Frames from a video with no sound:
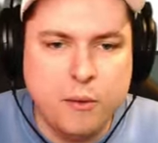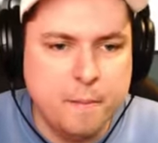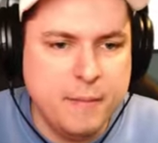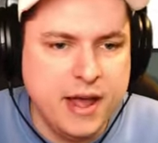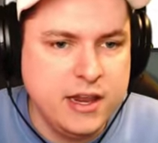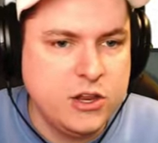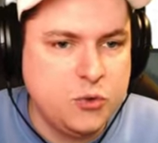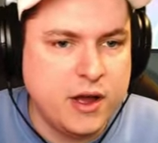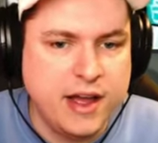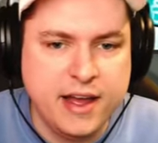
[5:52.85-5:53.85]
many
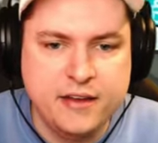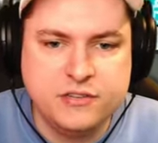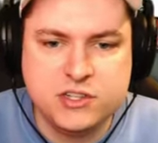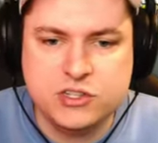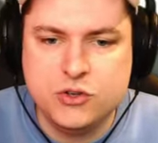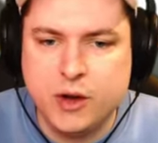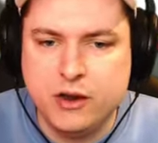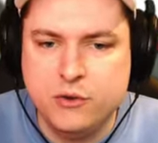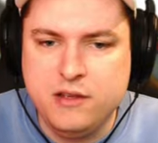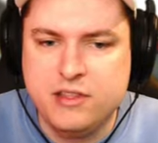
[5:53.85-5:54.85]
do I have to do? I
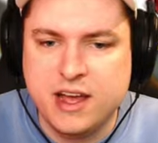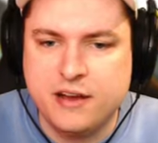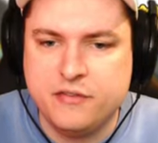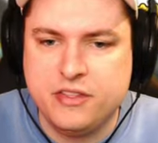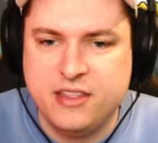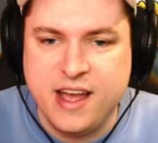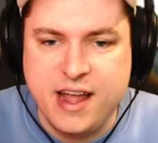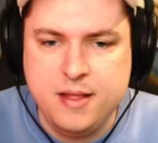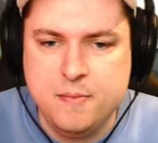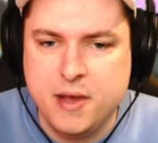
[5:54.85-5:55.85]
don't even have
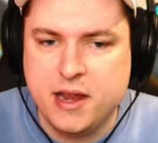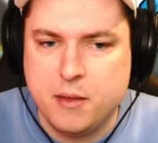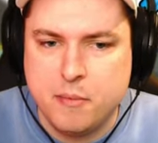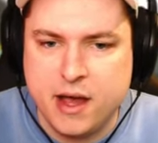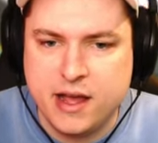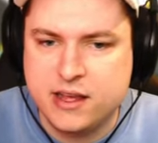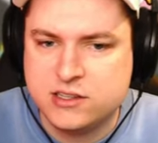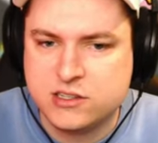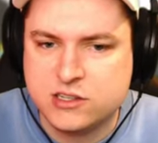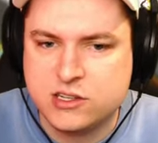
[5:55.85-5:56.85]
that many
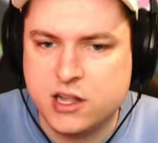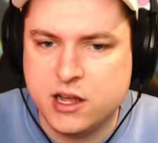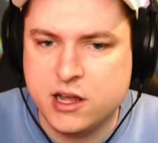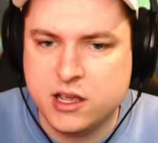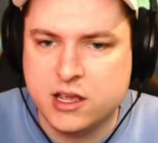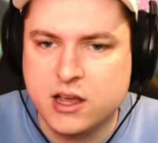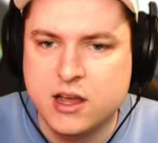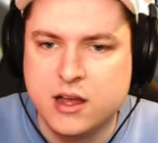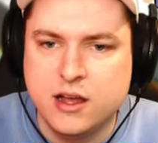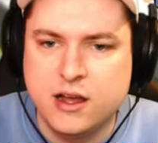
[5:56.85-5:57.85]
masks. Like,
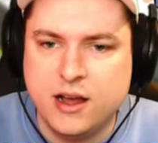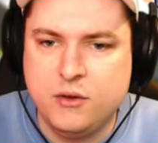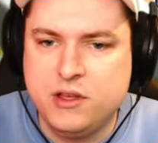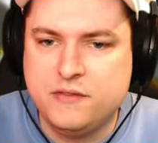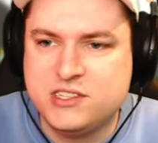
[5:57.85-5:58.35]
I only have